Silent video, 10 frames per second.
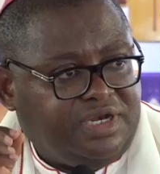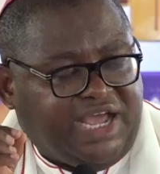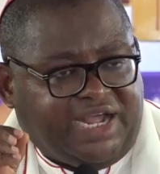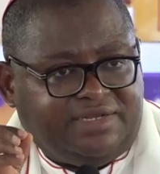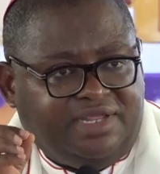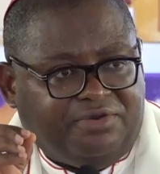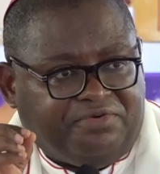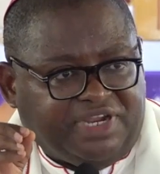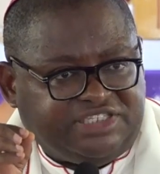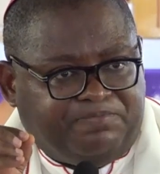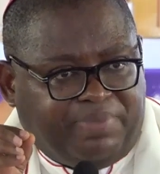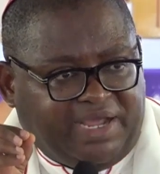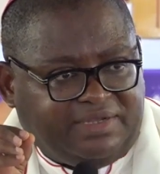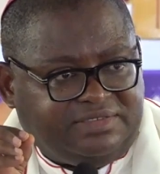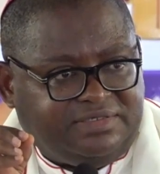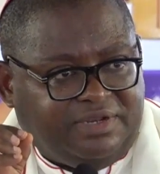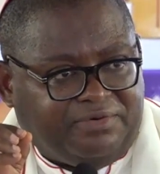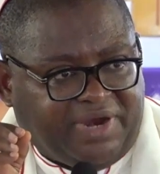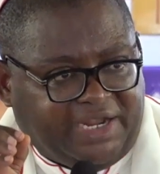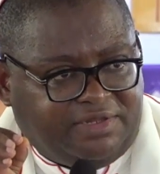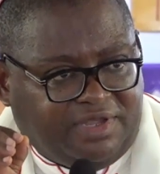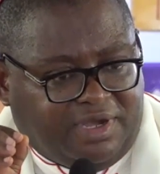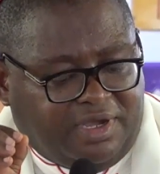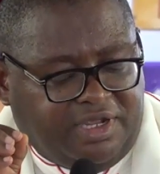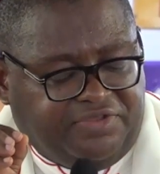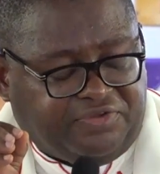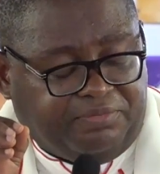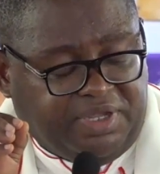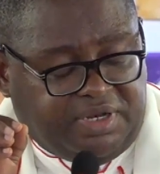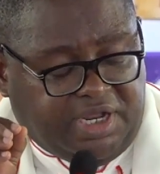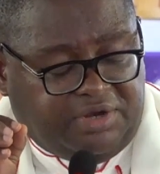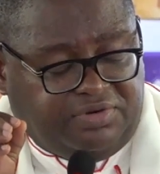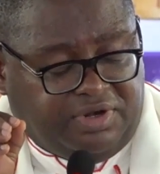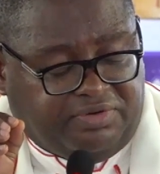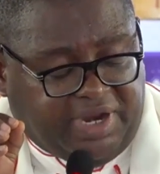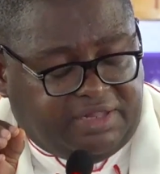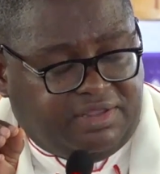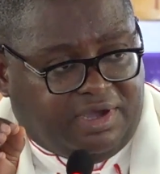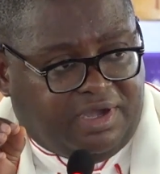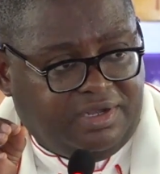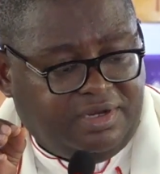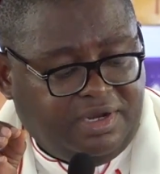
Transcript: that he respects the rector, is obedient to the rector,